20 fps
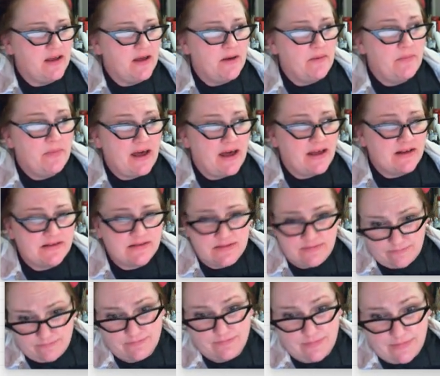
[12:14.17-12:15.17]
But
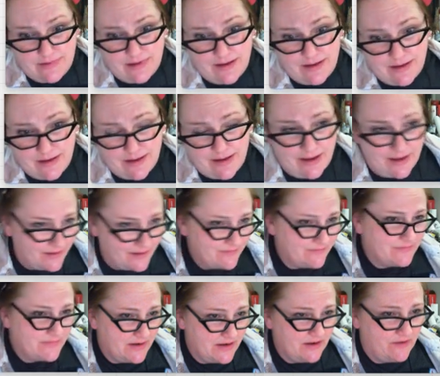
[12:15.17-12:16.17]
then again,
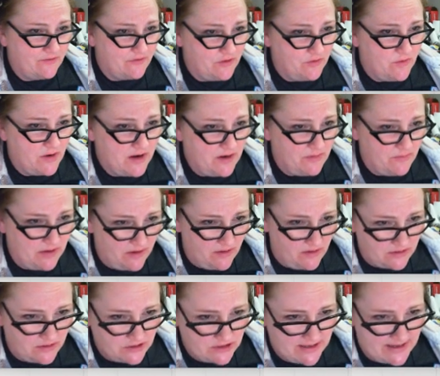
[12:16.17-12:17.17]
if you want to be
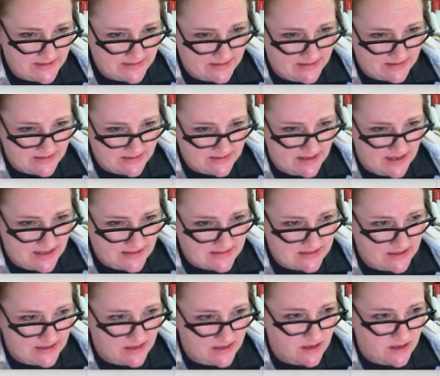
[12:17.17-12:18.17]
all jazzy and
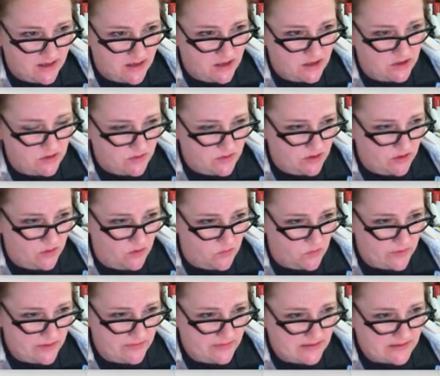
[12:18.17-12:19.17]
zazzy, you can go
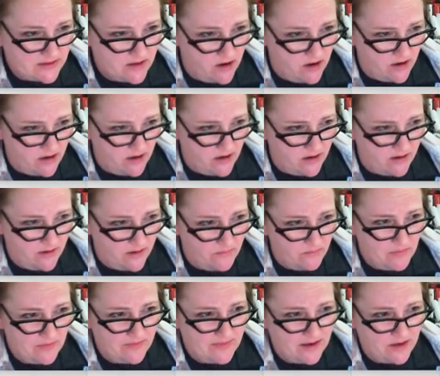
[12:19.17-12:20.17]
really dark,
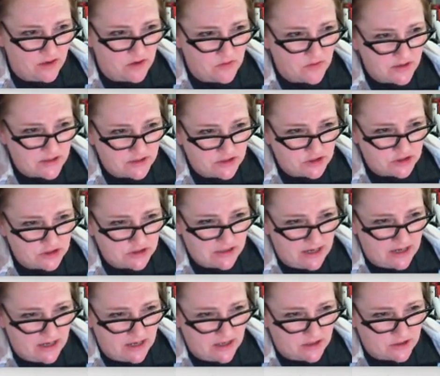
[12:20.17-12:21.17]
but then you can
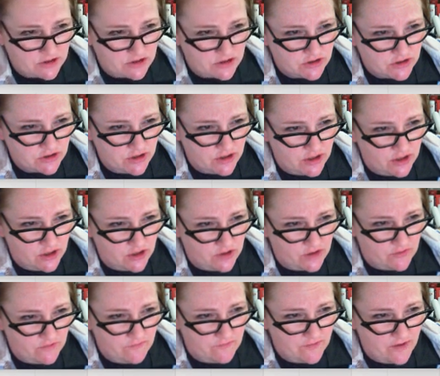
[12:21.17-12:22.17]
change
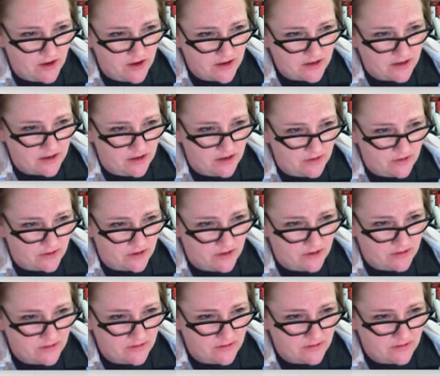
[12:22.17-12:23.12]
your font color